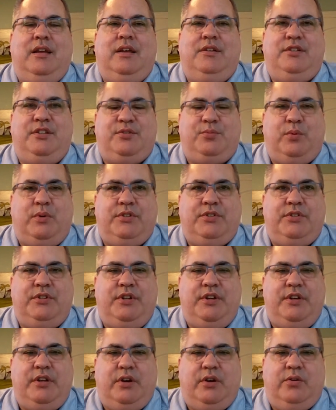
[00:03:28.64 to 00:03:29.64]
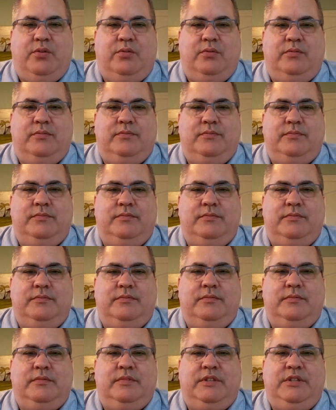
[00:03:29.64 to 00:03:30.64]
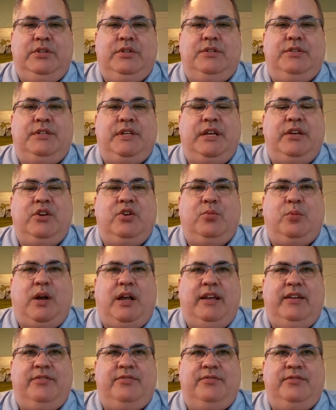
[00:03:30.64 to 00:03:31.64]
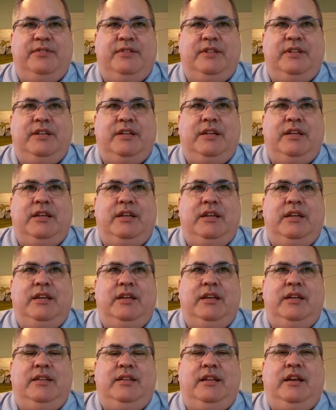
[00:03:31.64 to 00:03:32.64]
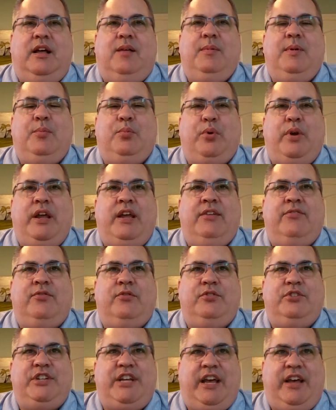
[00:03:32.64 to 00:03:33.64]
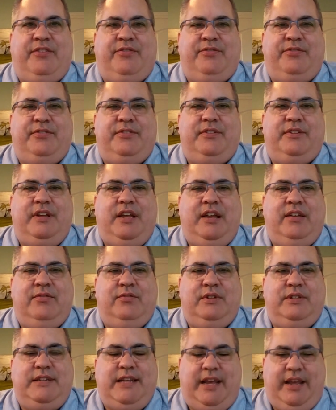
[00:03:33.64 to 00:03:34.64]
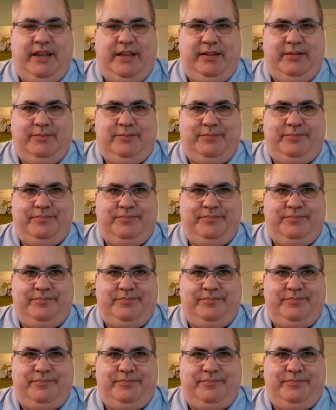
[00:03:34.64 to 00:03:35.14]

"I just want you to know, you can tell your wife that I'll be praying for Jeff every day."